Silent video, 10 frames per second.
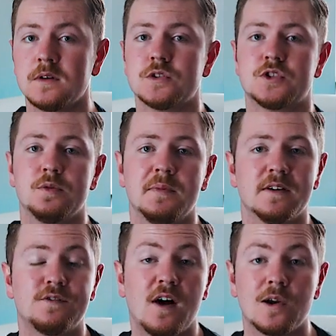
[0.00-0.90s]
shoot me
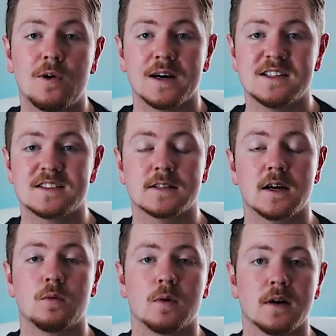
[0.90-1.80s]
a follow on
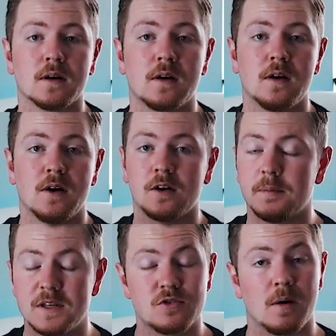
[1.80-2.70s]
Insta where I'm going
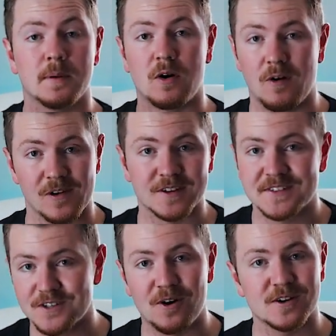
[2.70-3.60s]
to be dropping all the
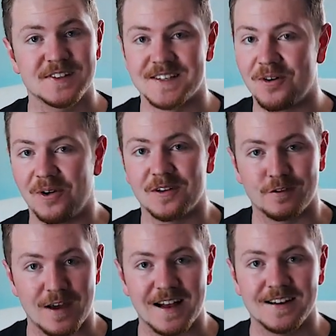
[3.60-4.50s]
sauce and all the
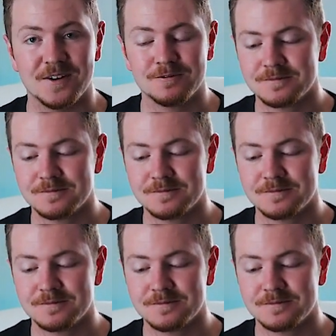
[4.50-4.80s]
value.